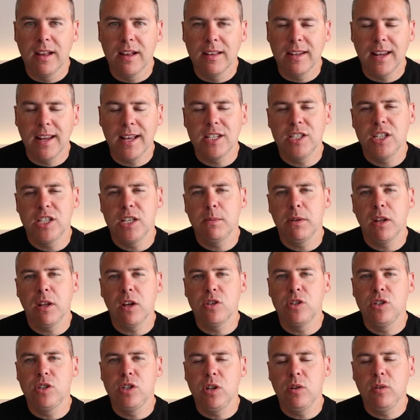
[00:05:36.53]
There's some of
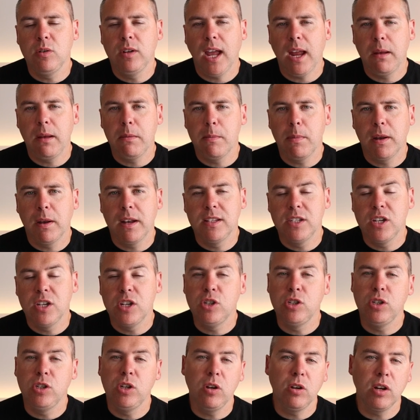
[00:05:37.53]
those new
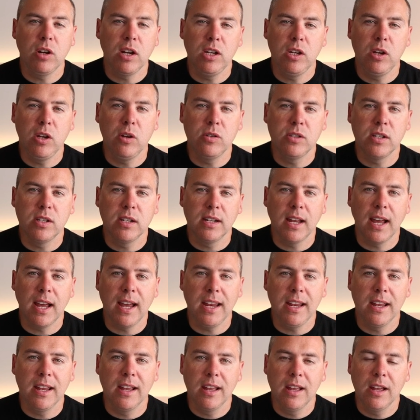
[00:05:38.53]
capabilities you can use
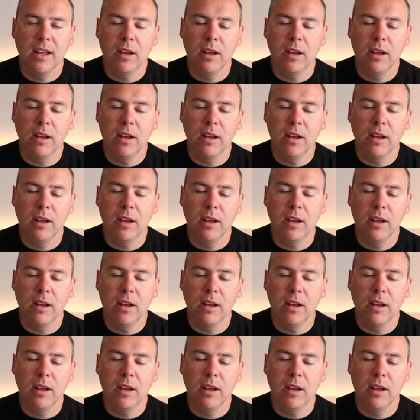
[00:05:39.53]
today